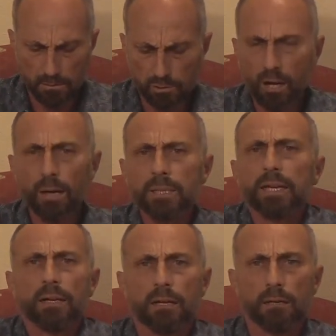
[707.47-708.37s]
Trauma
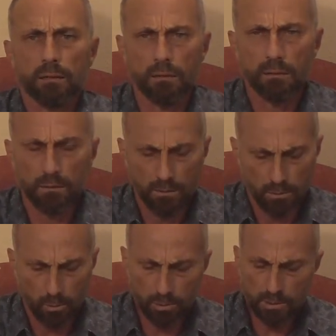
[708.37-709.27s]
care,
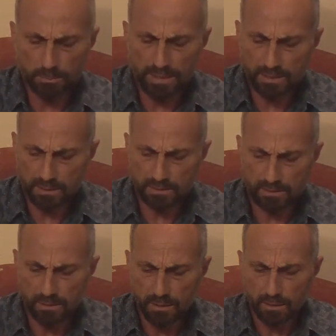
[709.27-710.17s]

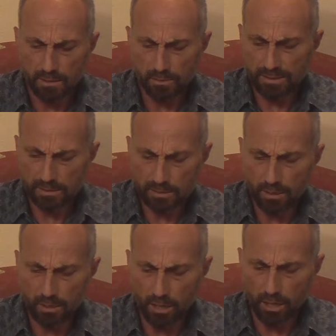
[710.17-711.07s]
orthopedics, these
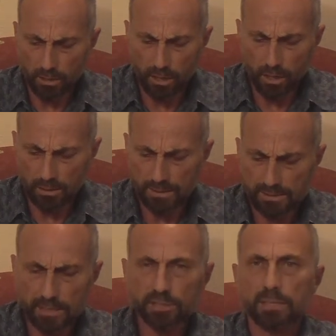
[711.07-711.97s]
are all
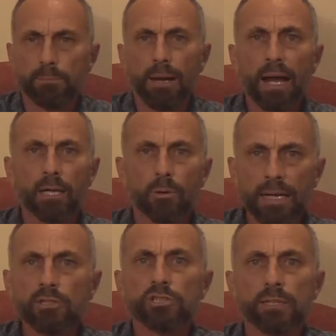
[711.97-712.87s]
essentially
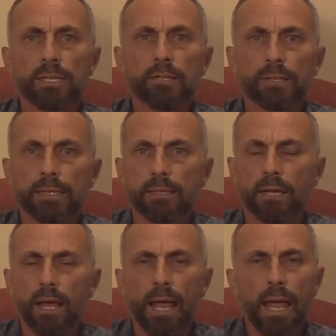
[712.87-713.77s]
bioengineering,
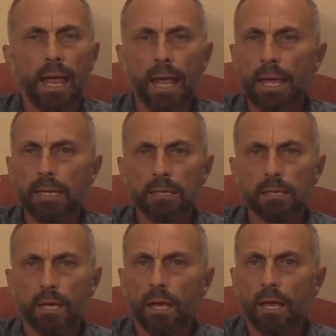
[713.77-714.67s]
and